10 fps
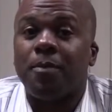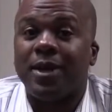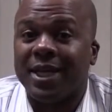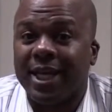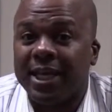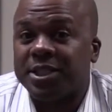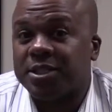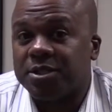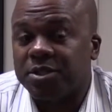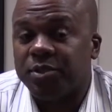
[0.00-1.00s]
our
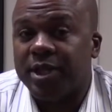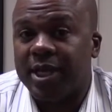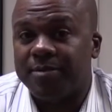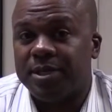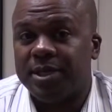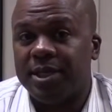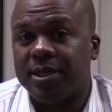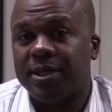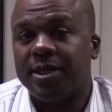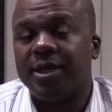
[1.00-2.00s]
medications to treat hep C.
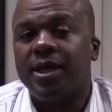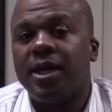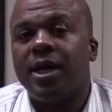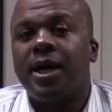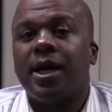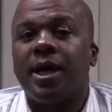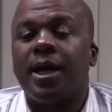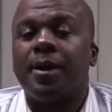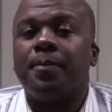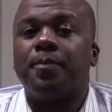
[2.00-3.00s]

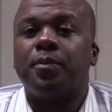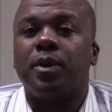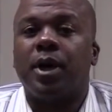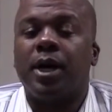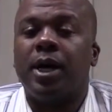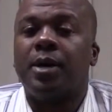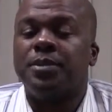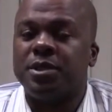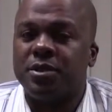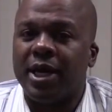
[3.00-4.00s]
Um,
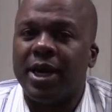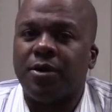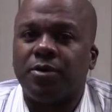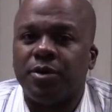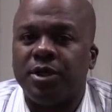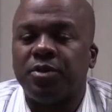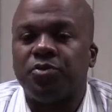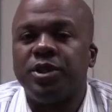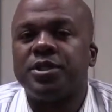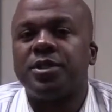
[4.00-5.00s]
up till now, in the
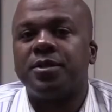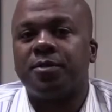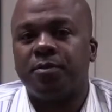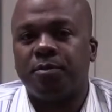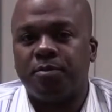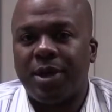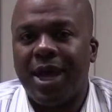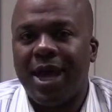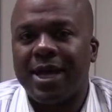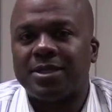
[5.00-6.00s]
recent
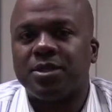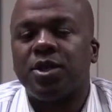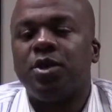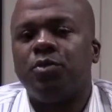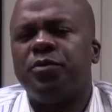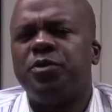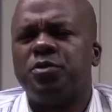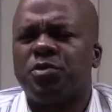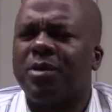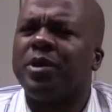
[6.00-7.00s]
past, we've
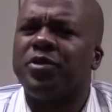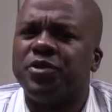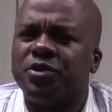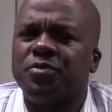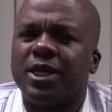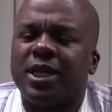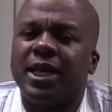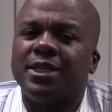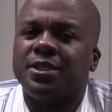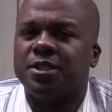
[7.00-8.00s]
used primarily two
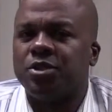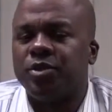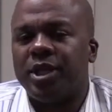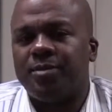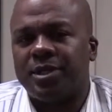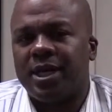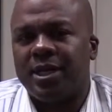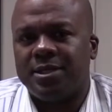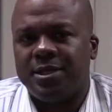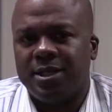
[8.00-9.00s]
medications to treat
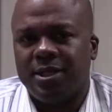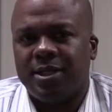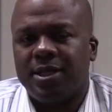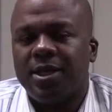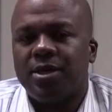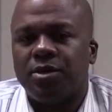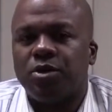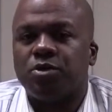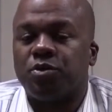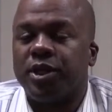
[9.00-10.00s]
hepatitis C.
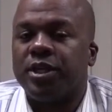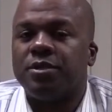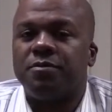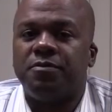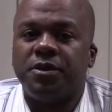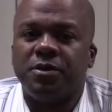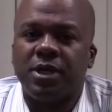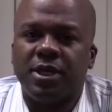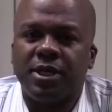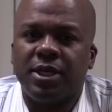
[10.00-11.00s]
Those were
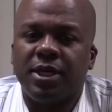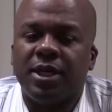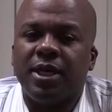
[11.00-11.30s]
interferon